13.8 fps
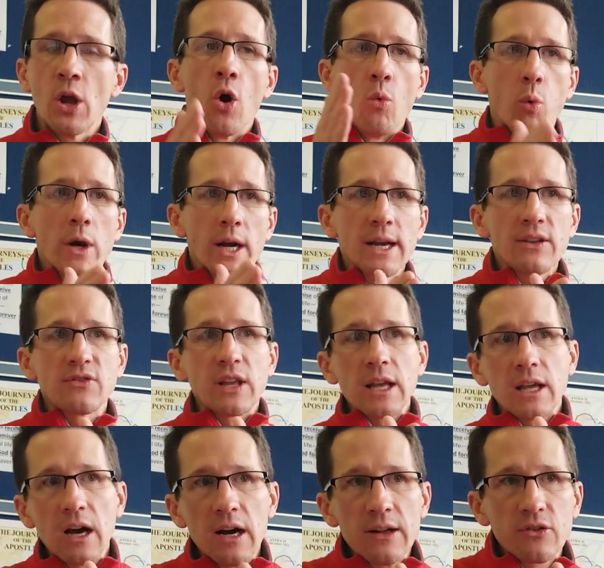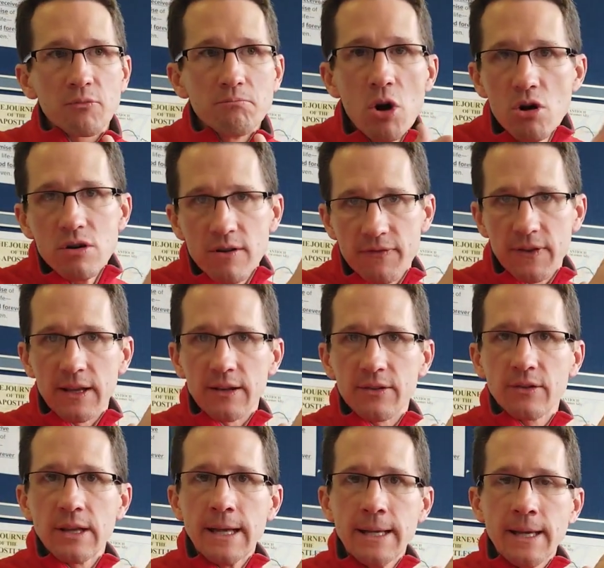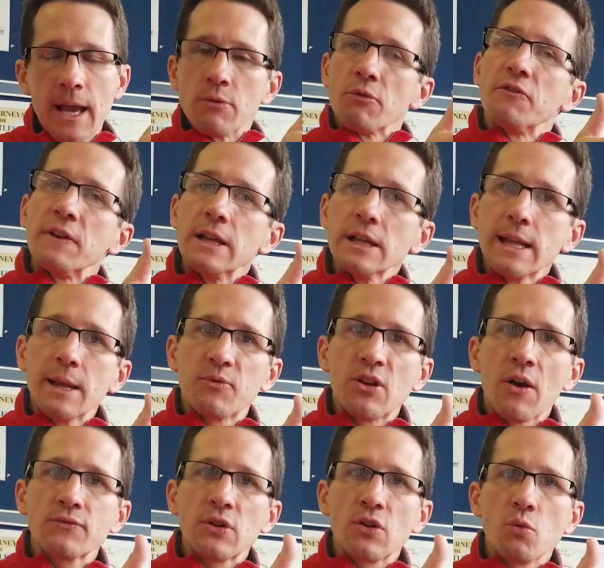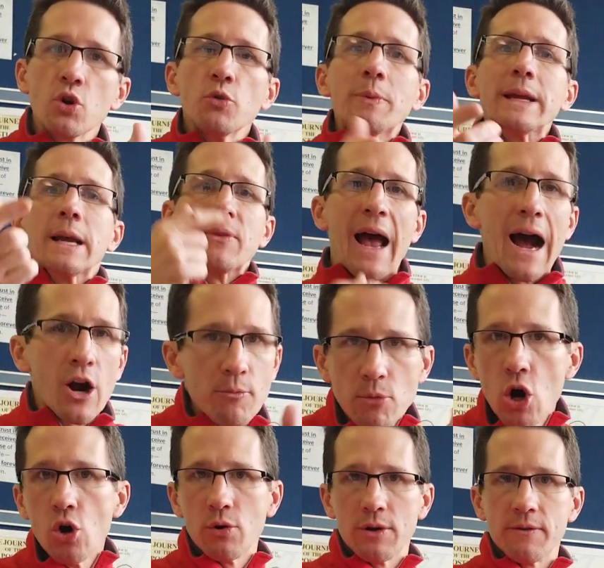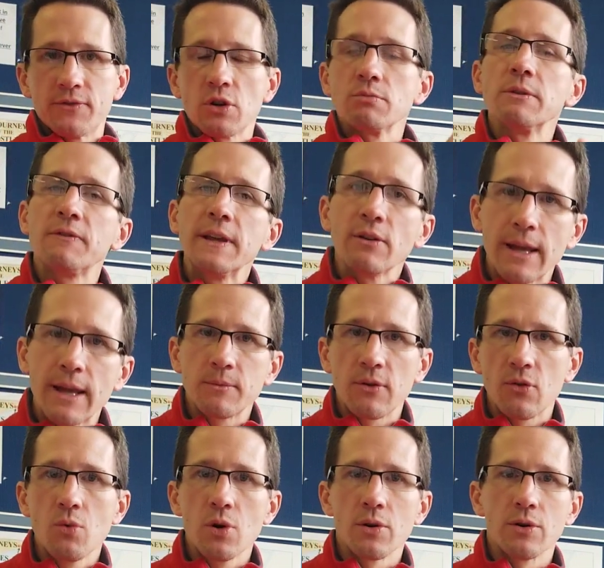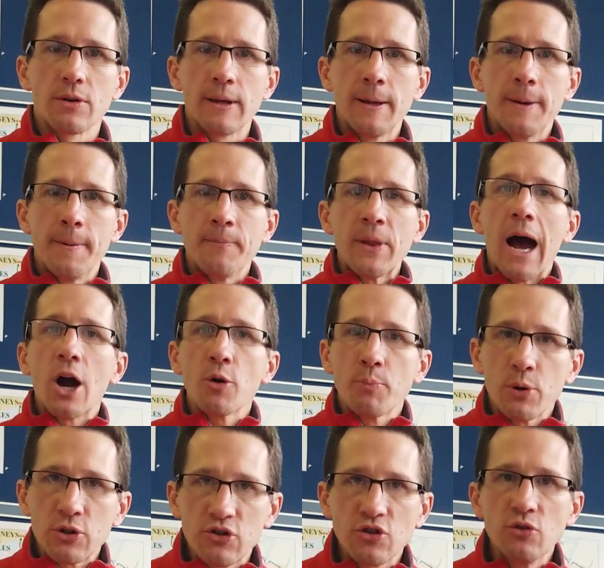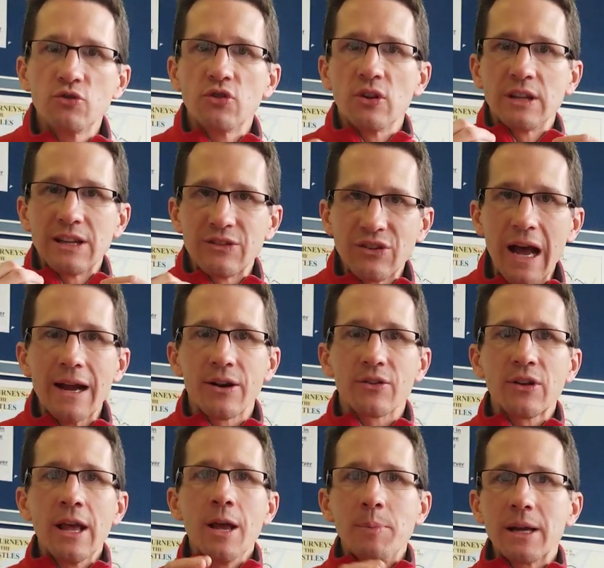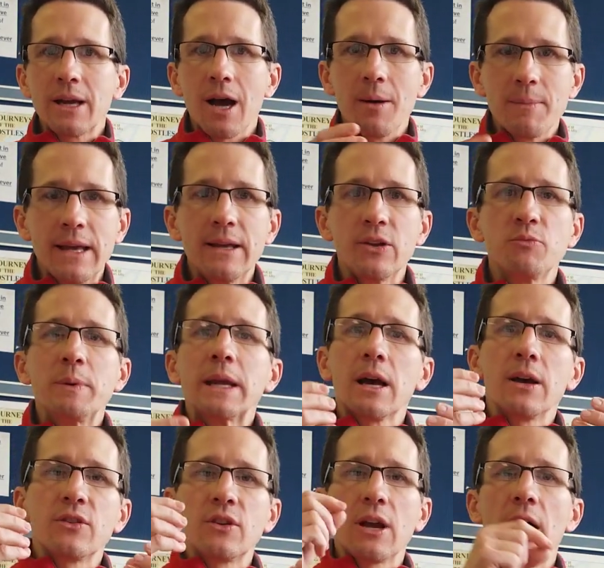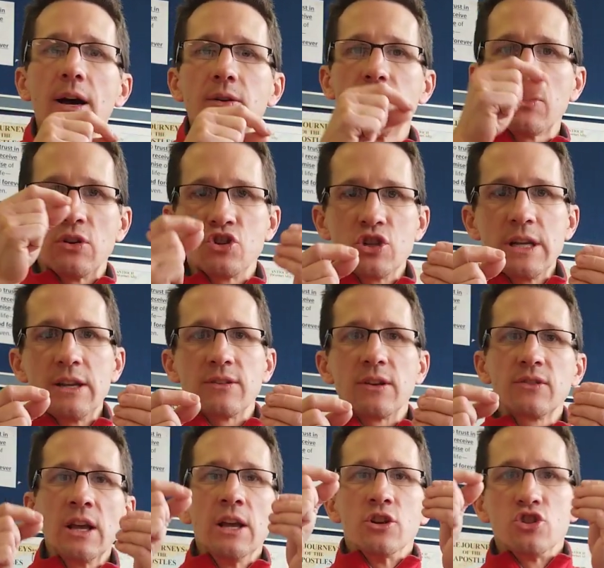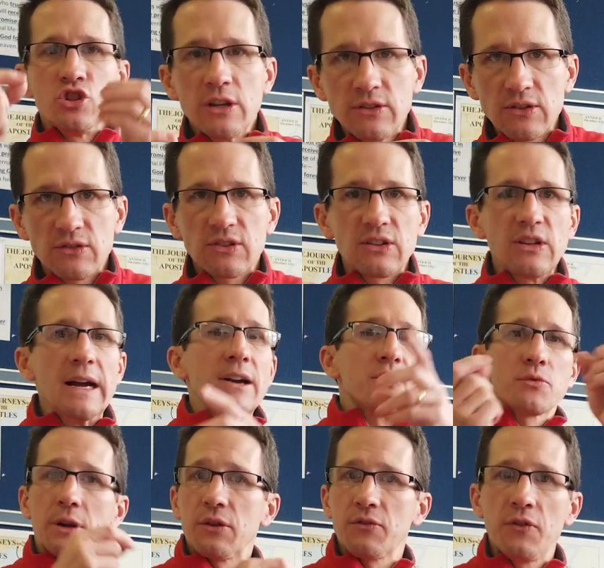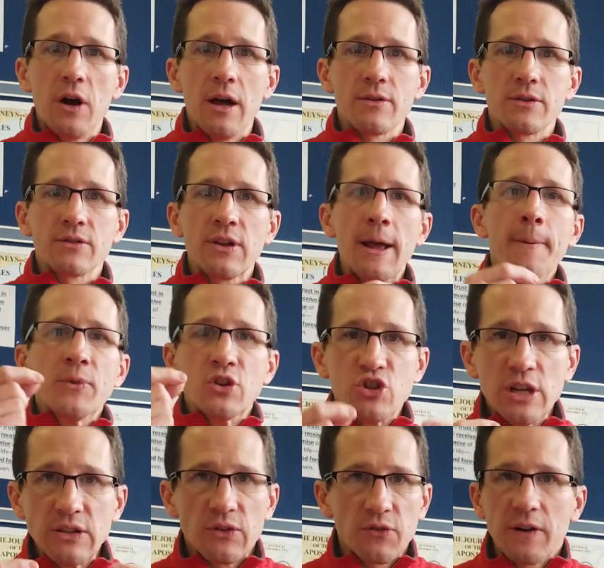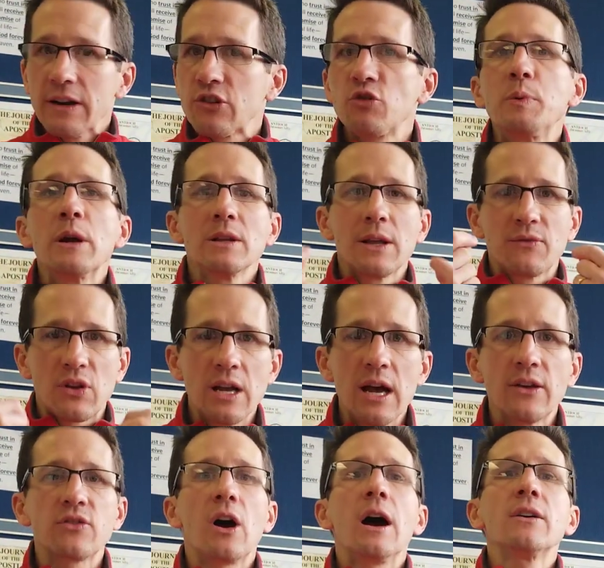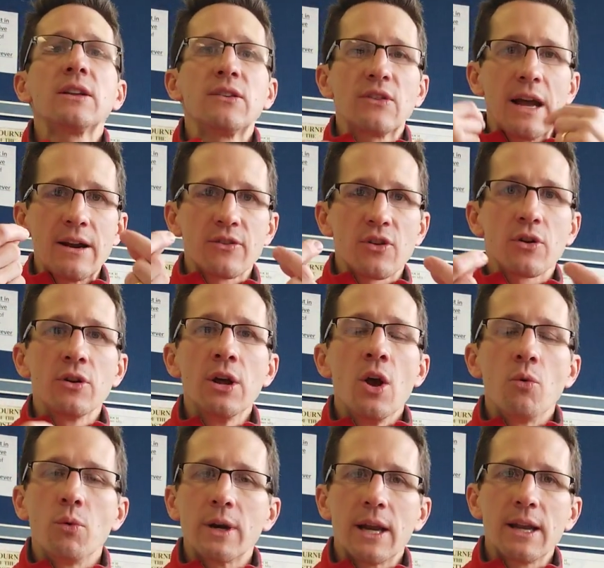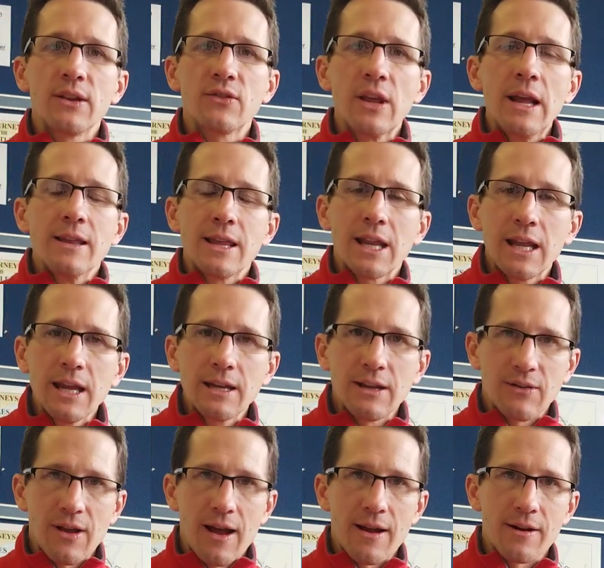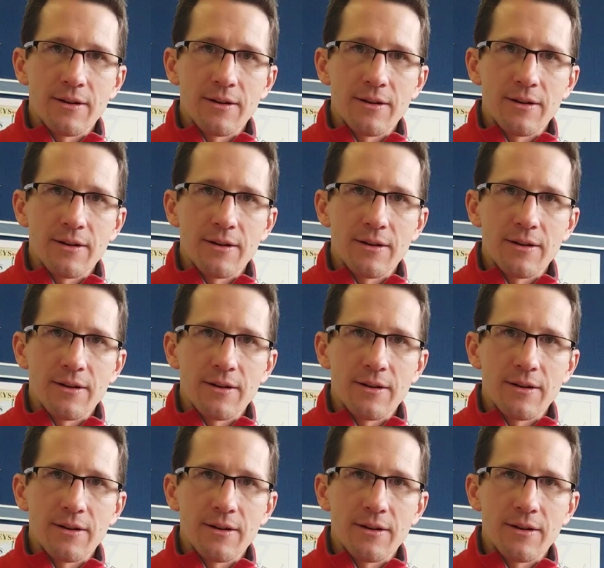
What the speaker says: What it is that God's motive is in revealing himself to the world becomes our motive to reveal to the world. Our pursuits and desires become his because God was in Jesus. Jesus' desires were his Father's. Jesus' very Spirit lives in us, so our desires are what it is that he desired.